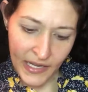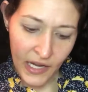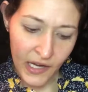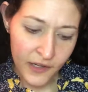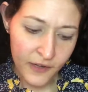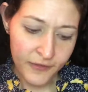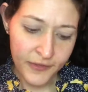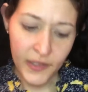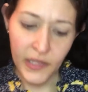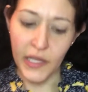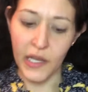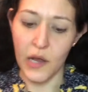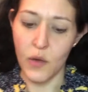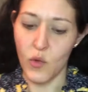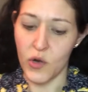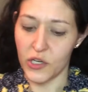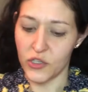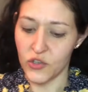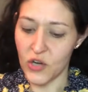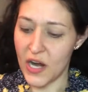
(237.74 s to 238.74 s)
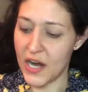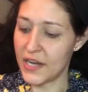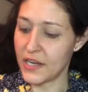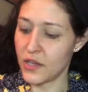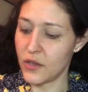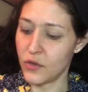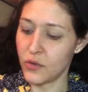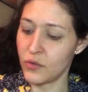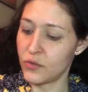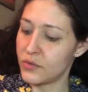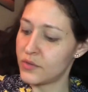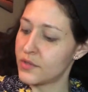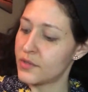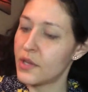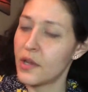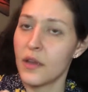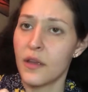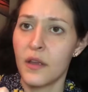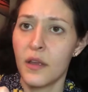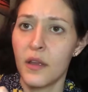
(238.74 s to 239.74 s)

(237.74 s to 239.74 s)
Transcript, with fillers: I kind of feel like I wanna try and use